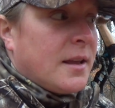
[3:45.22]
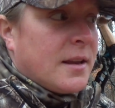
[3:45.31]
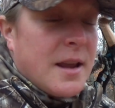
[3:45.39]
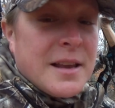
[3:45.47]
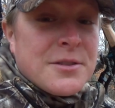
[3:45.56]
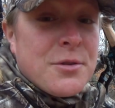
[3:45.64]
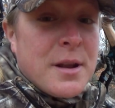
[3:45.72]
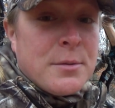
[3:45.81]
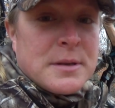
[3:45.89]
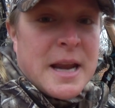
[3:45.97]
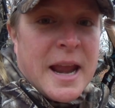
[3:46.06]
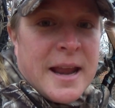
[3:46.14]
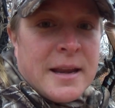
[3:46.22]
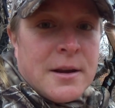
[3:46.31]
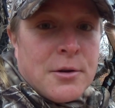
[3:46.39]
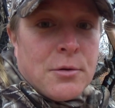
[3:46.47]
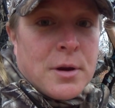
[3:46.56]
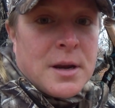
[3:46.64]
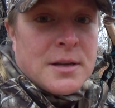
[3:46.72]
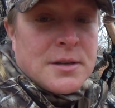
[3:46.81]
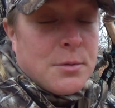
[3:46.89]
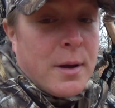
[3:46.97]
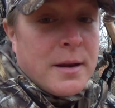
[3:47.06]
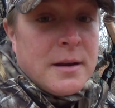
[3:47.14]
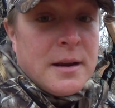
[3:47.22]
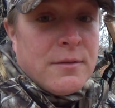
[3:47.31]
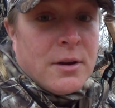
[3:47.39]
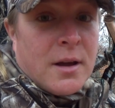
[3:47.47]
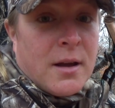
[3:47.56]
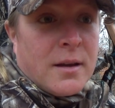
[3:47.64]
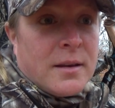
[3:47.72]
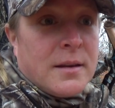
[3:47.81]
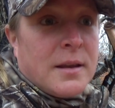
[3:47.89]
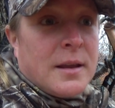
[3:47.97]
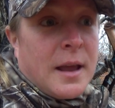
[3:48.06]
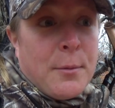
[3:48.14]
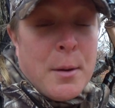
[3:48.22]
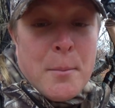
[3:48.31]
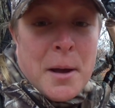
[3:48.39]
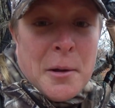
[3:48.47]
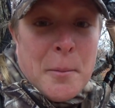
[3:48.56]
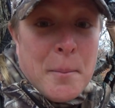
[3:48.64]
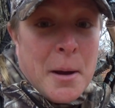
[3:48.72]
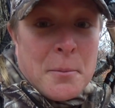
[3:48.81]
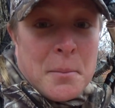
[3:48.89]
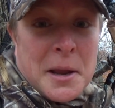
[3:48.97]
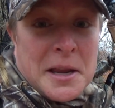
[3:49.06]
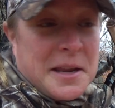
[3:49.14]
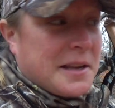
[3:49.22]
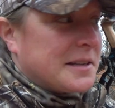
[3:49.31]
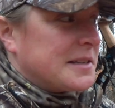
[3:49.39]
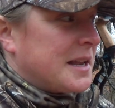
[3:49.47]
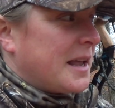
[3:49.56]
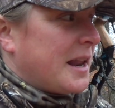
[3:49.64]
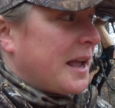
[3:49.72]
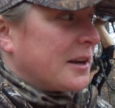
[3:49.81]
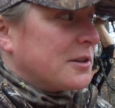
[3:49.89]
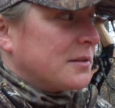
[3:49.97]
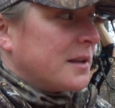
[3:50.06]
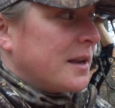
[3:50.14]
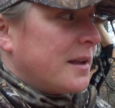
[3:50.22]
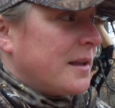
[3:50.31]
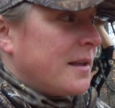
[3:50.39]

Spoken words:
Yesterday was 80 degrees, so I didn't even hunt. I went mountain biking instead, actually.